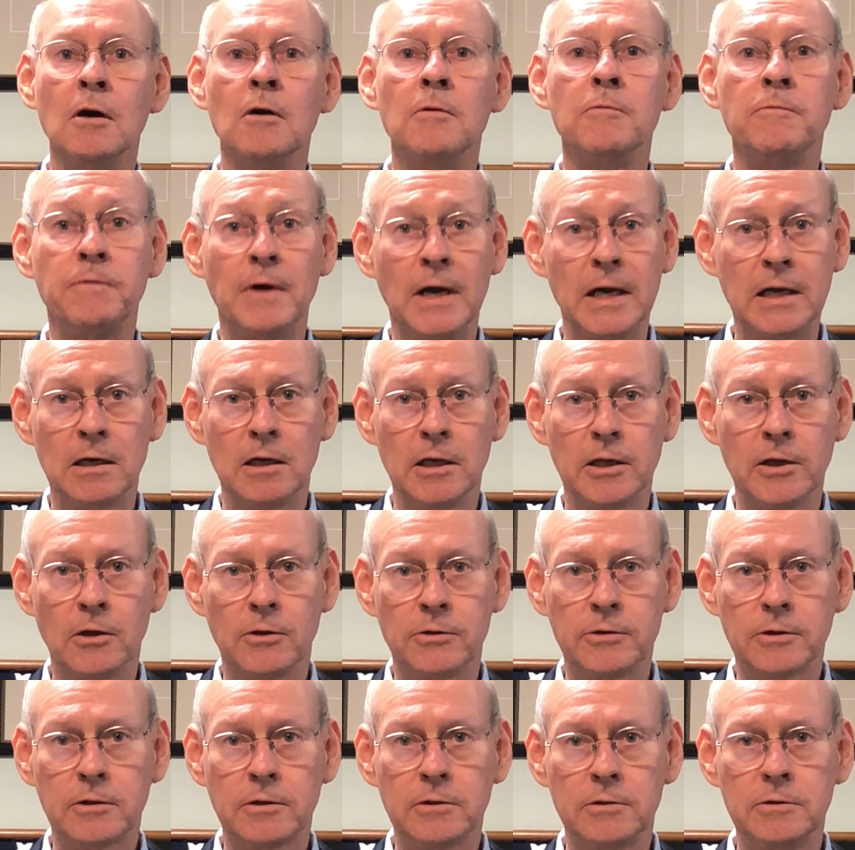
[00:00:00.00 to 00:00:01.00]
Finally,
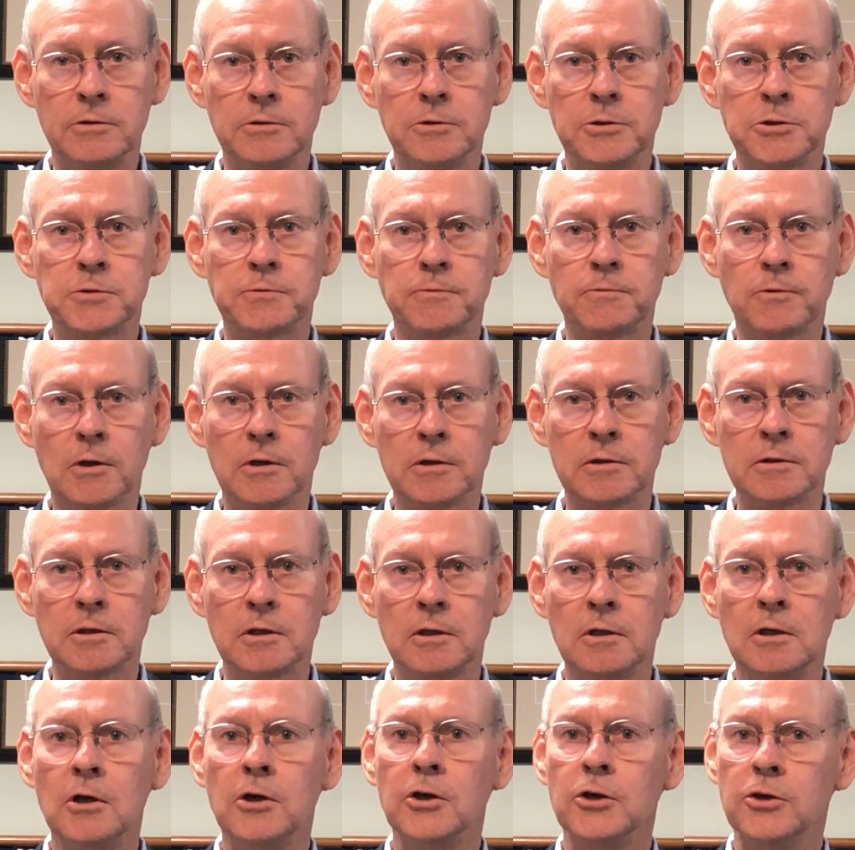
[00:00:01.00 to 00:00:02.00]
on the good news front,
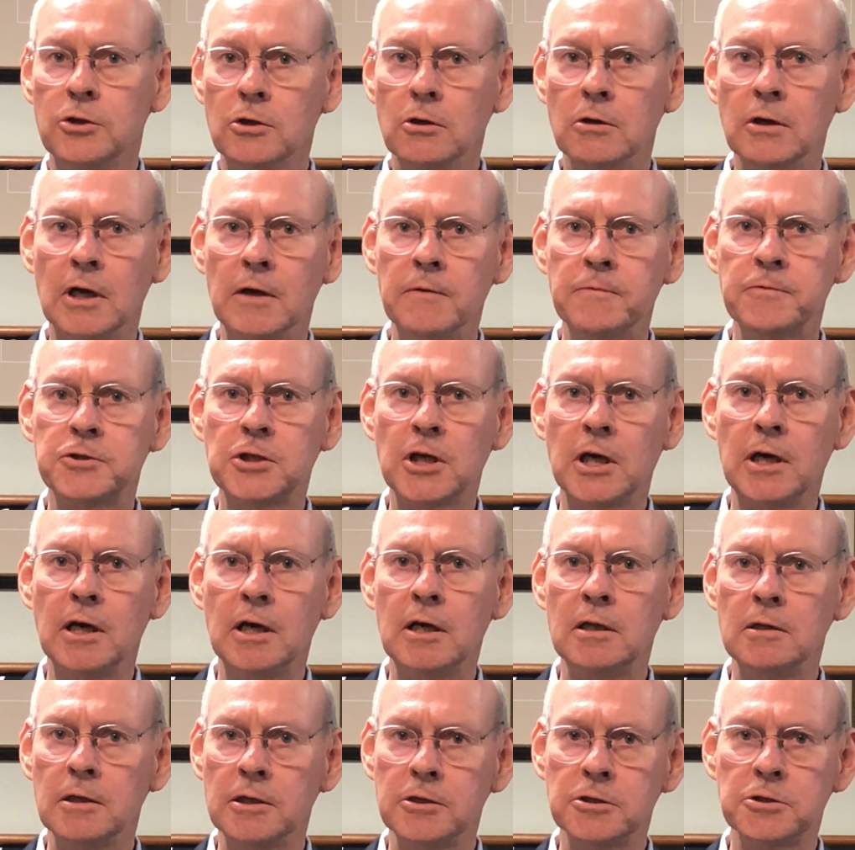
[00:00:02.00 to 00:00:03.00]
your
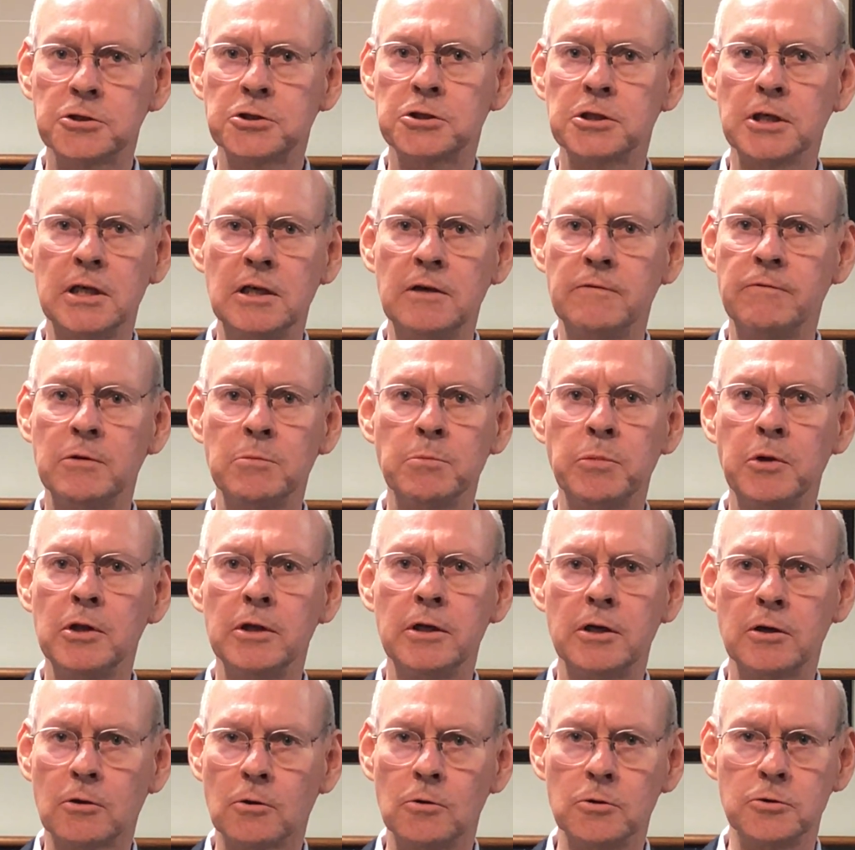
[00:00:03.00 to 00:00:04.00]
FJA Legislative and
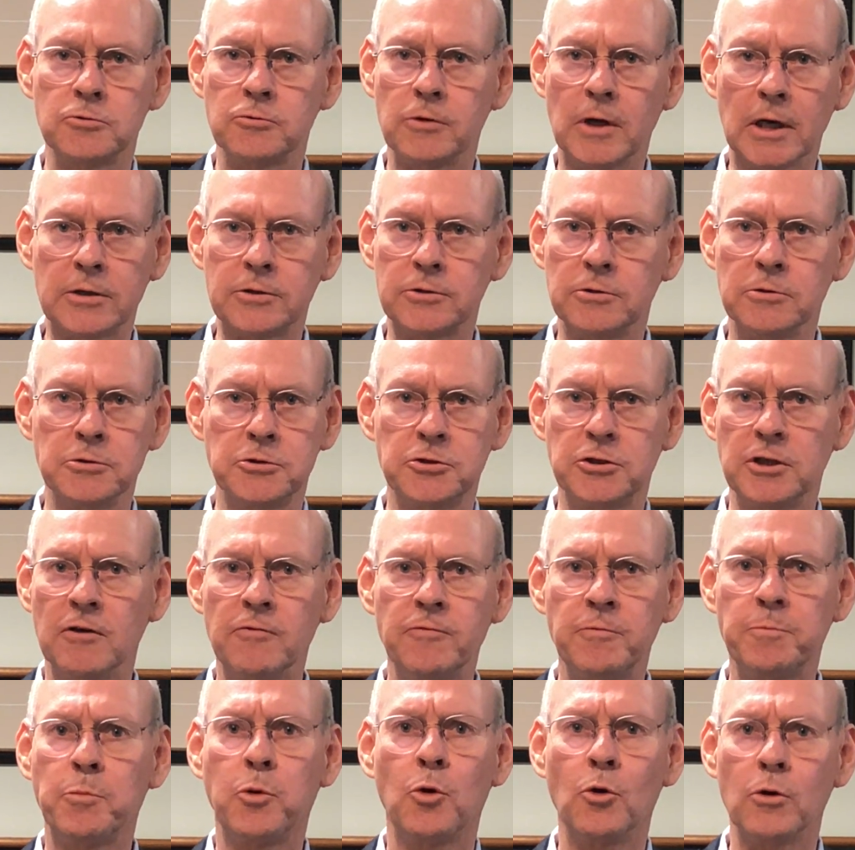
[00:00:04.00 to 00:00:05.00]
Political Director,
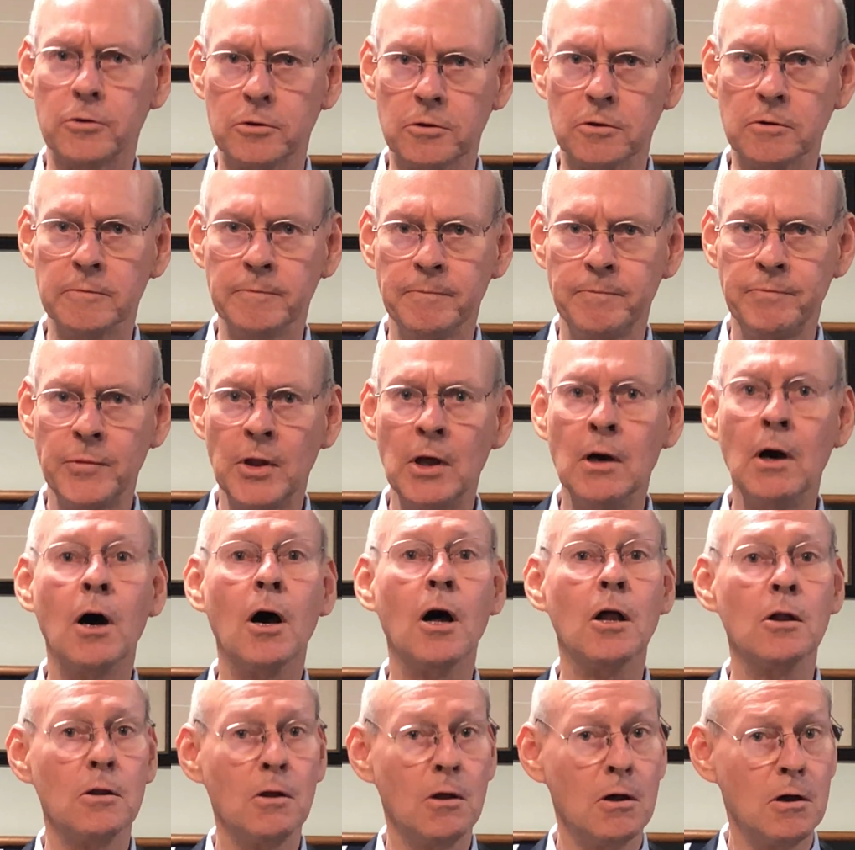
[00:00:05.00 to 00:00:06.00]
Jeff Porter,
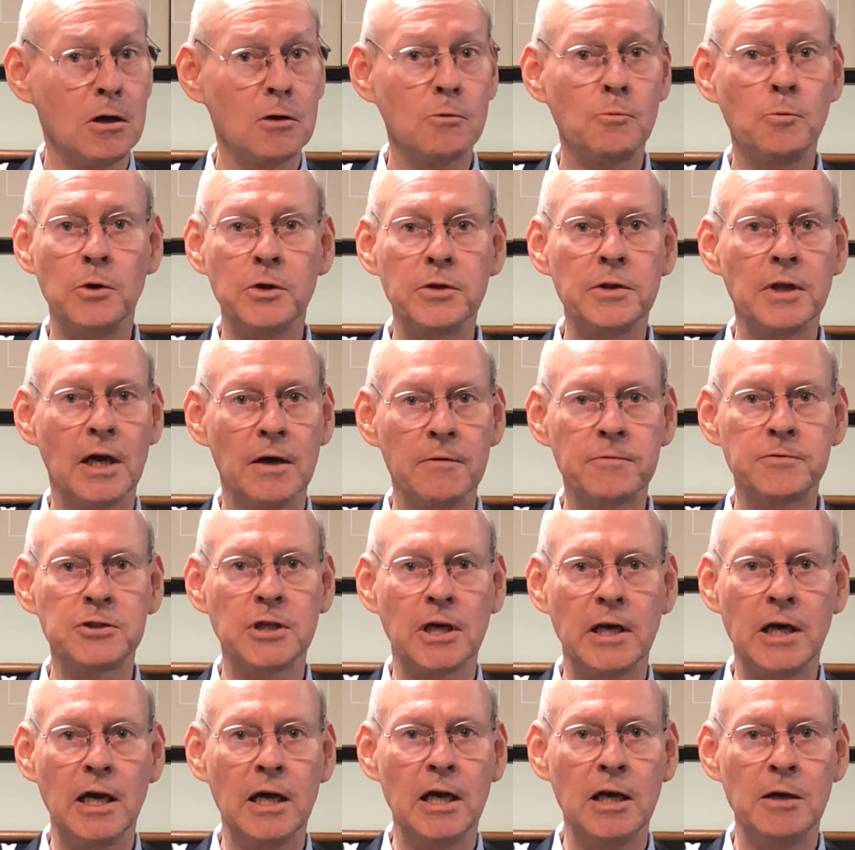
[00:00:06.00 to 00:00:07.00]
along with
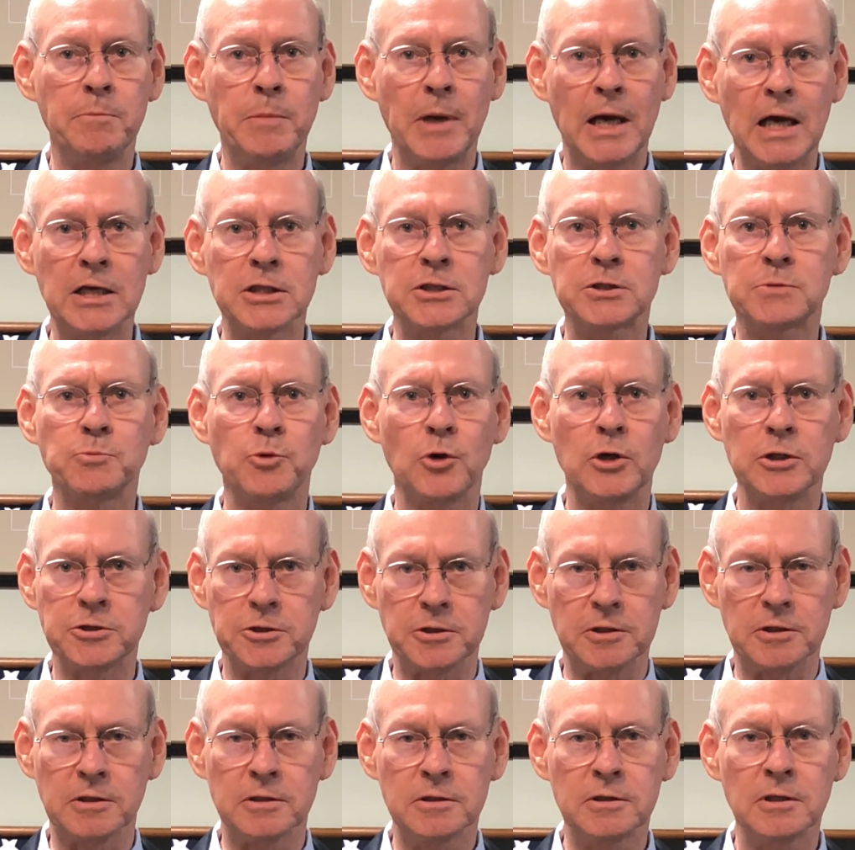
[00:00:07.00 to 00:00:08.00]
FJA past
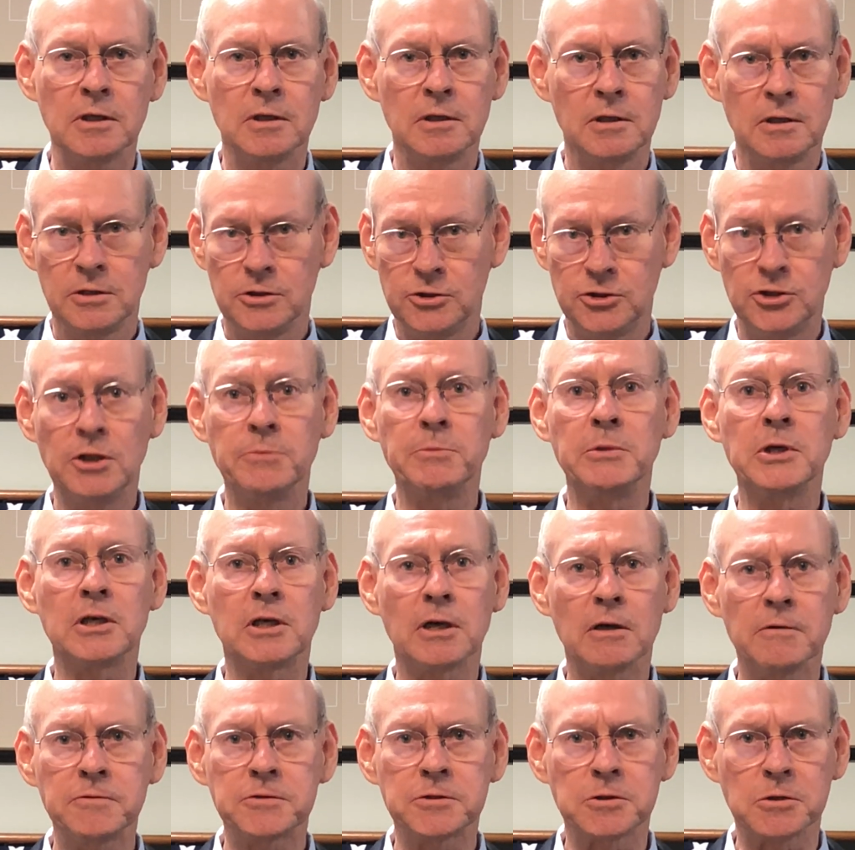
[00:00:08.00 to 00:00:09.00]
President Jimmy
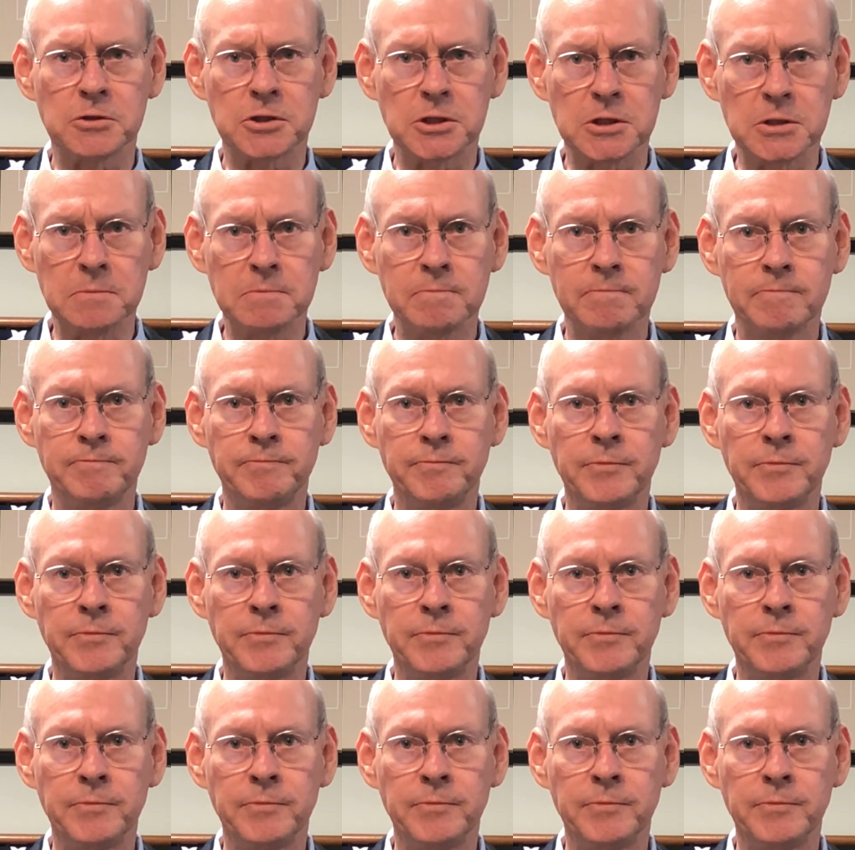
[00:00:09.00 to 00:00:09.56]
Gustafson,